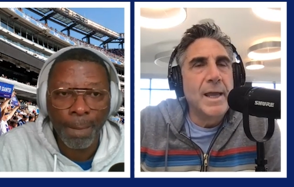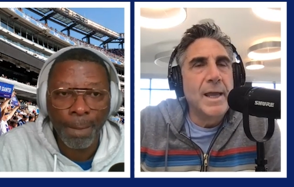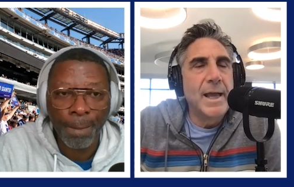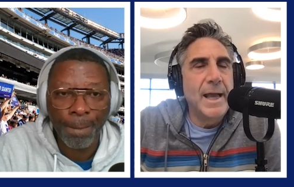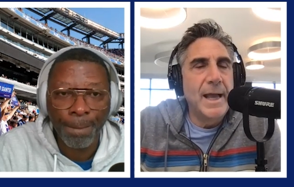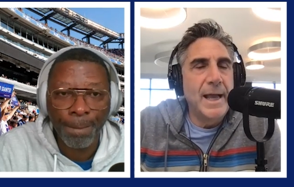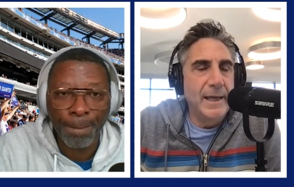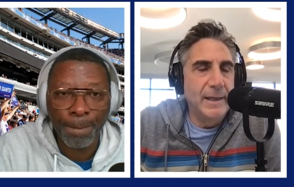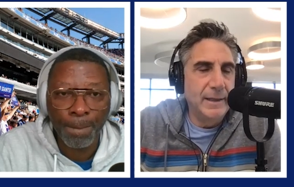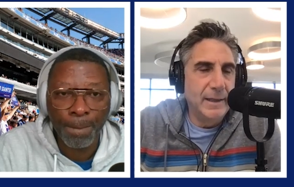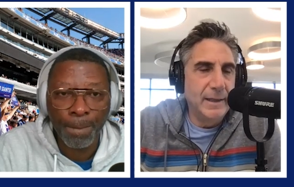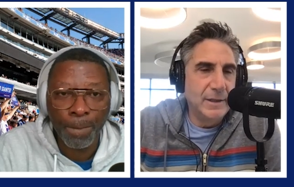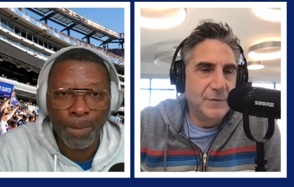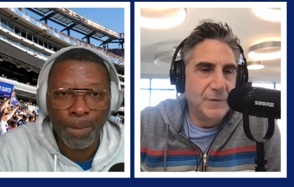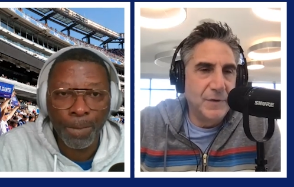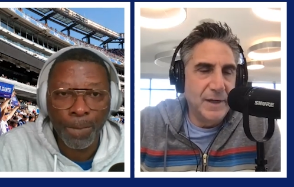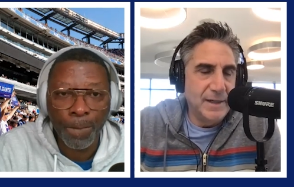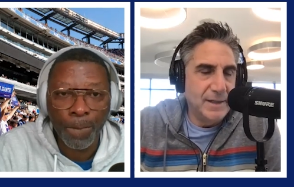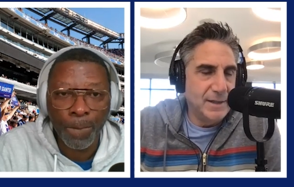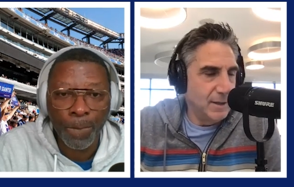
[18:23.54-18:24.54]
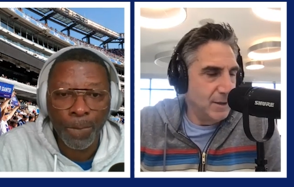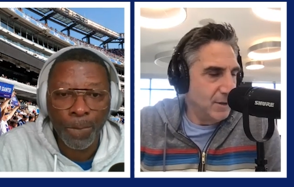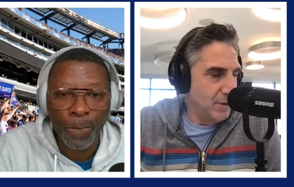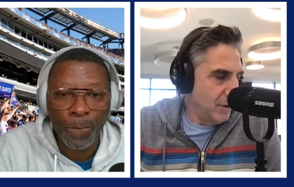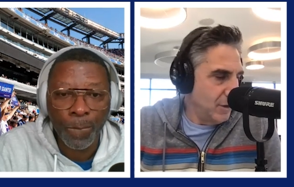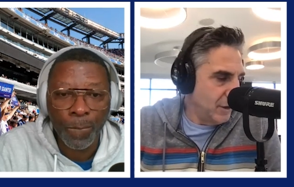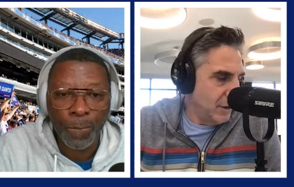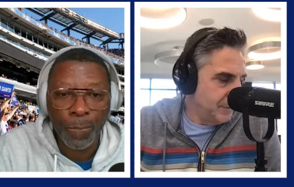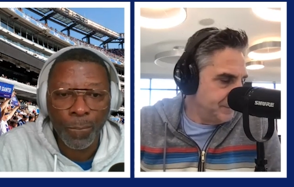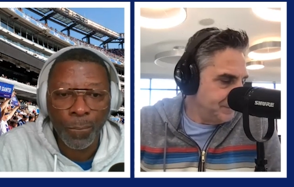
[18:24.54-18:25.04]
Speaker 1: and let's face it
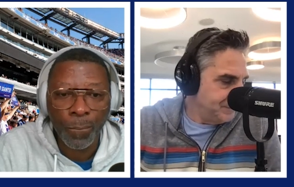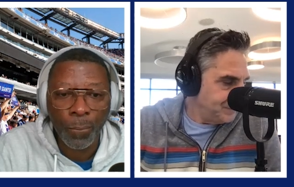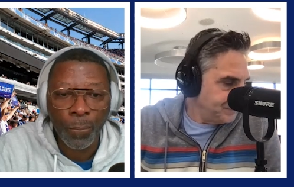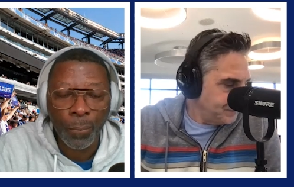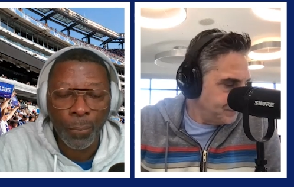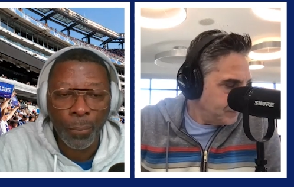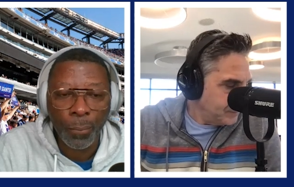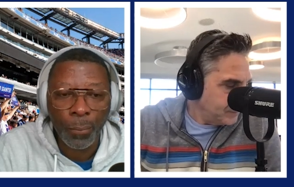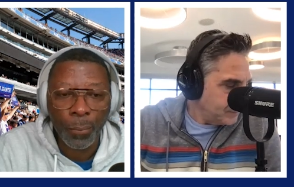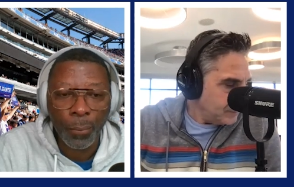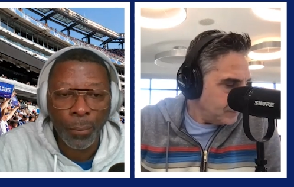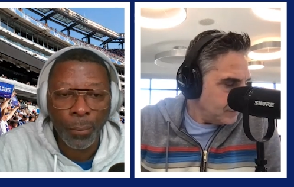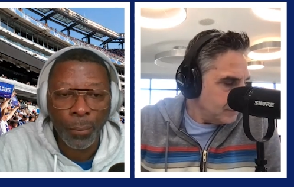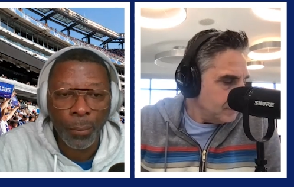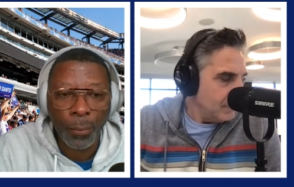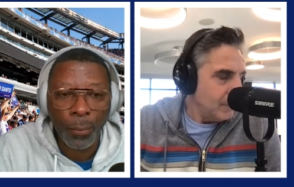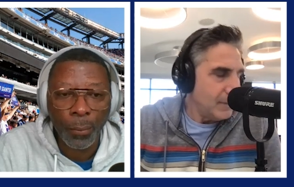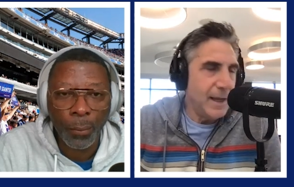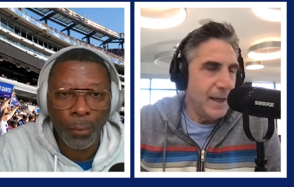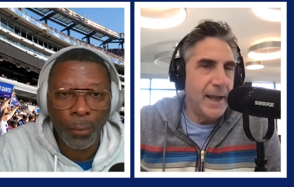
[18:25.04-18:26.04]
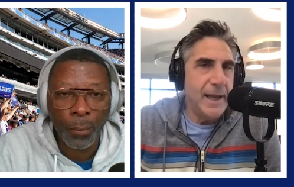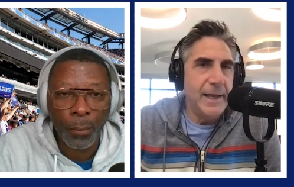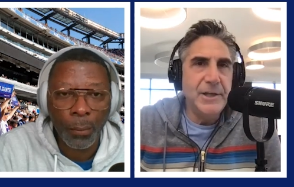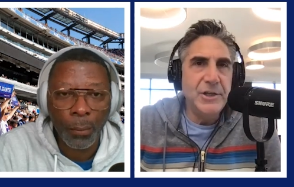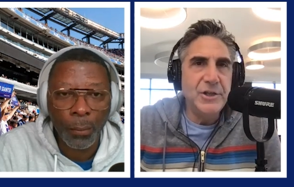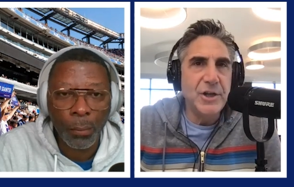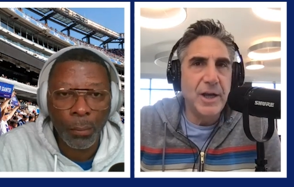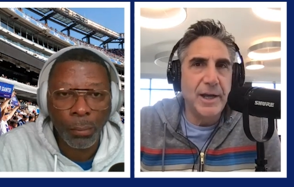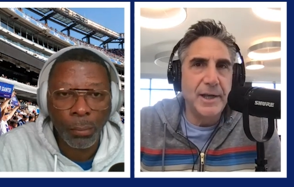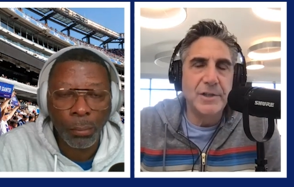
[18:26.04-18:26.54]
carl any
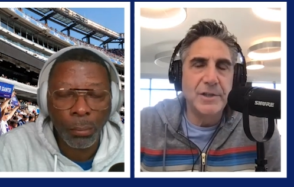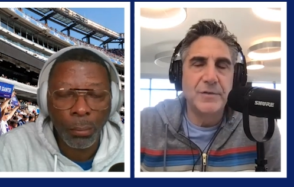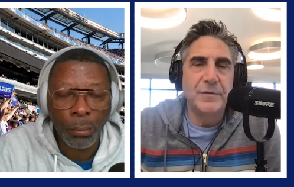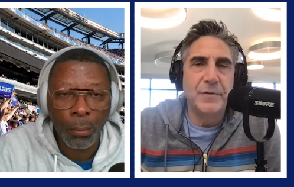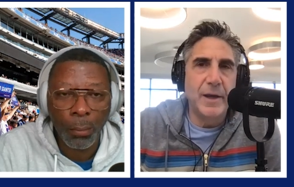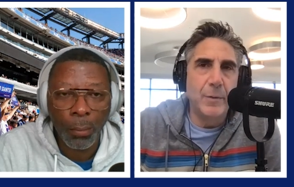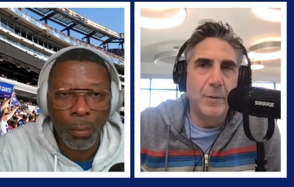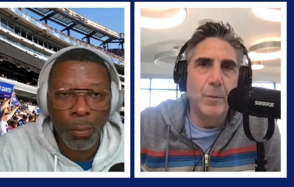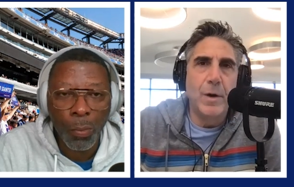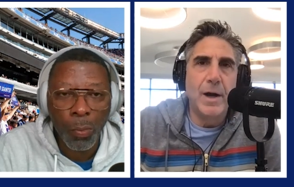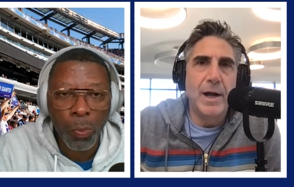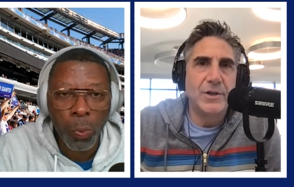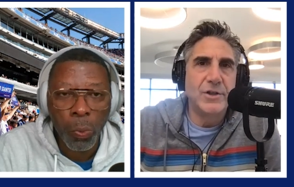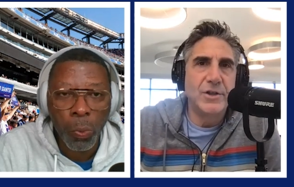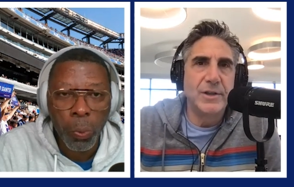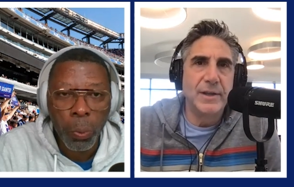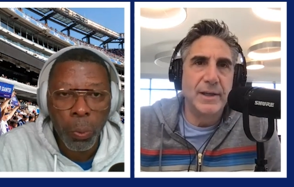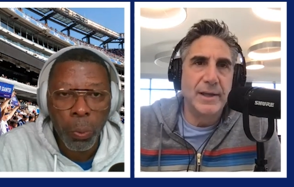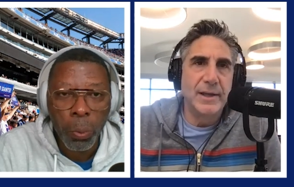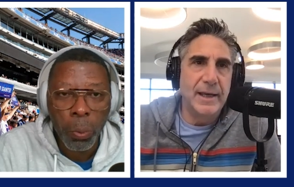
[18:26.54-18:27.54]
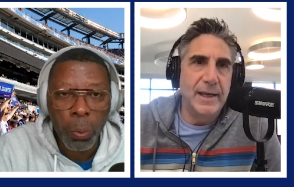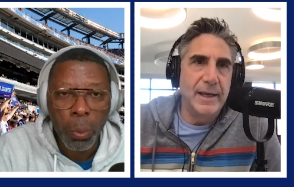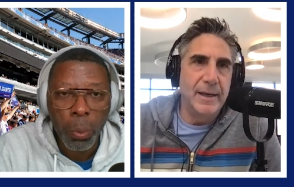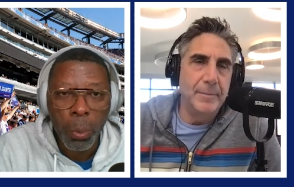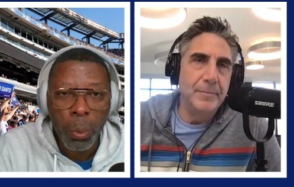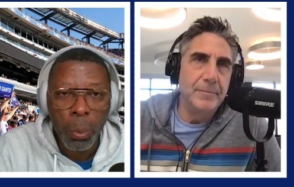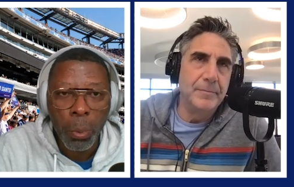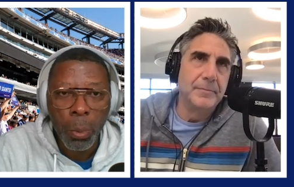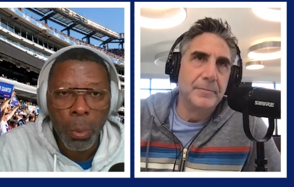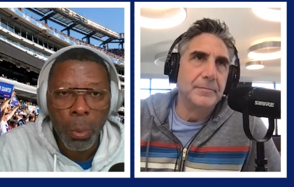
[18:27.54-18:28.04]
giants fan watching the
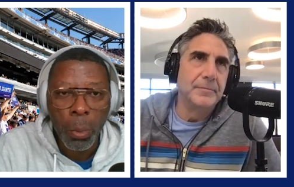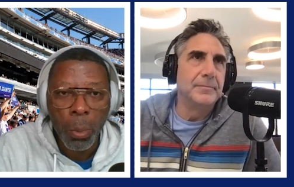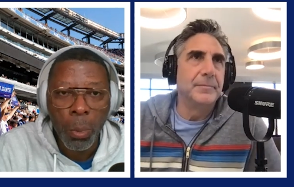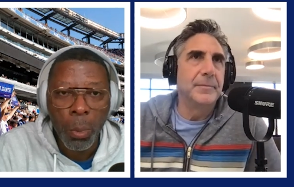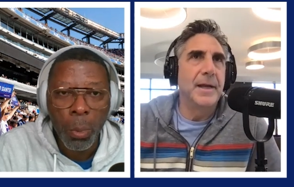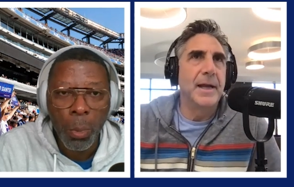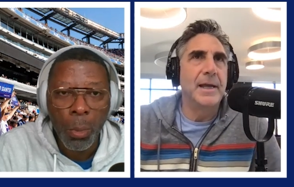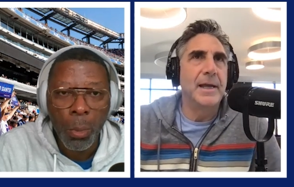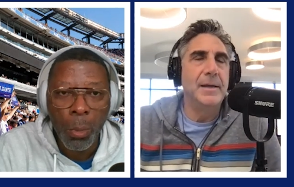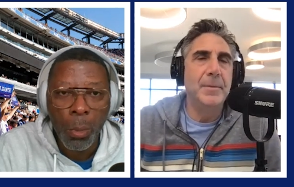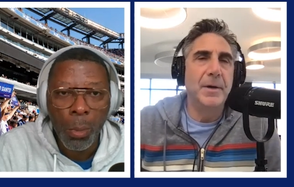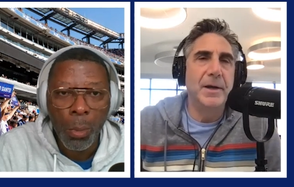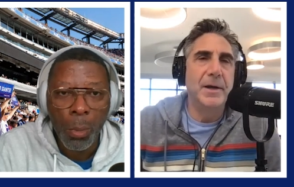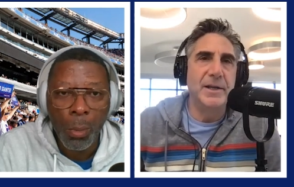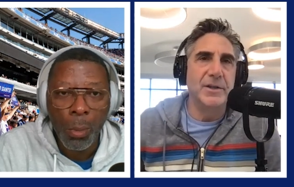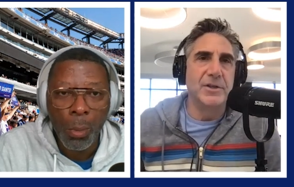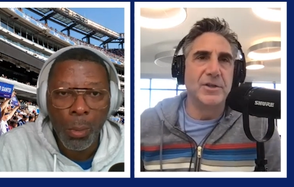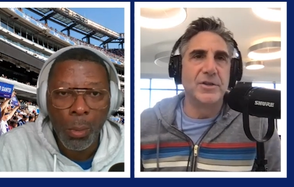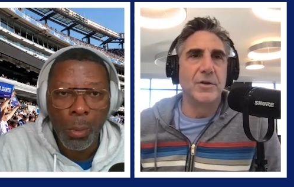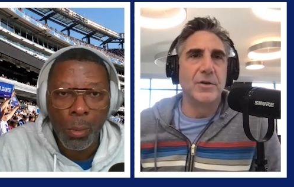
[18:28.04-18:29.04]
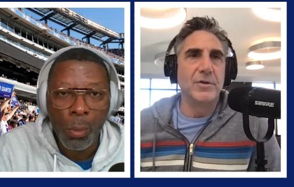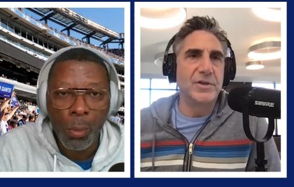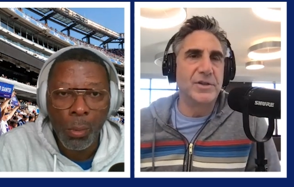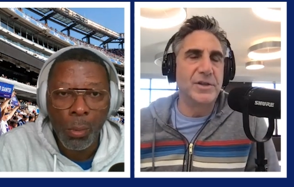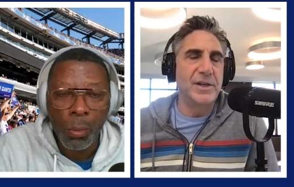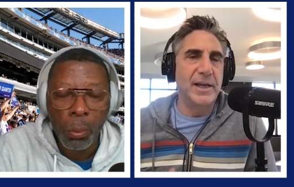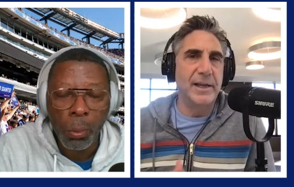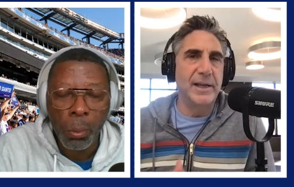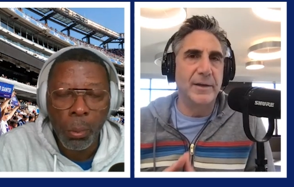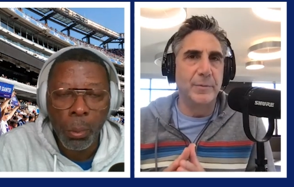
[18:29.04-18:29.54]
game anybody
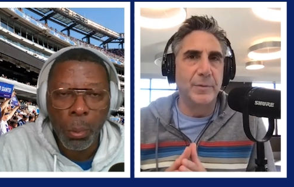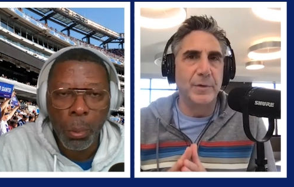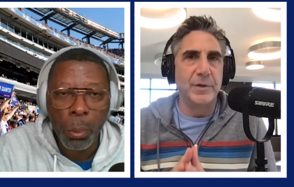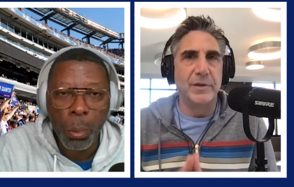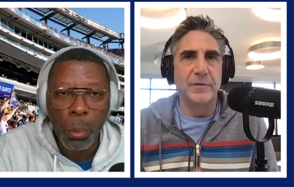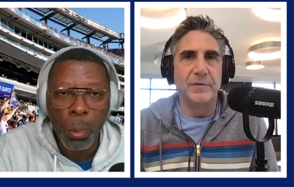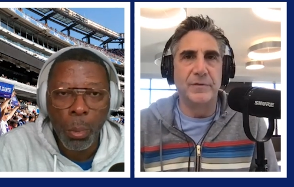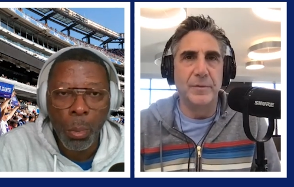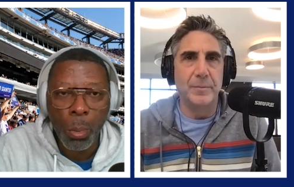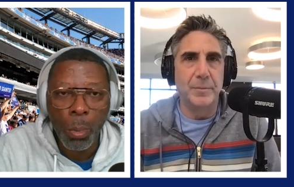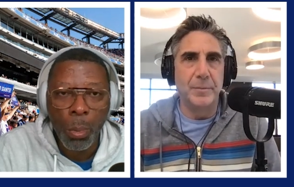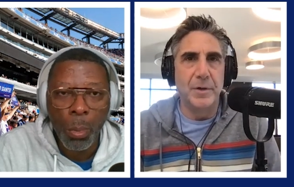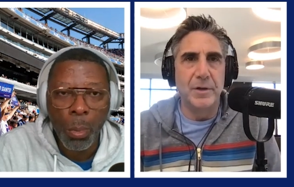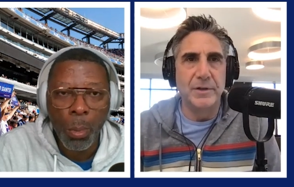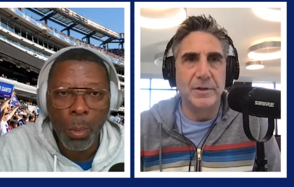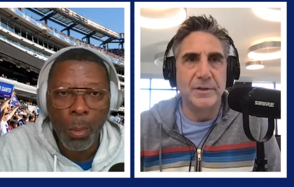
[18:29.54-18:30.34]
associated with the football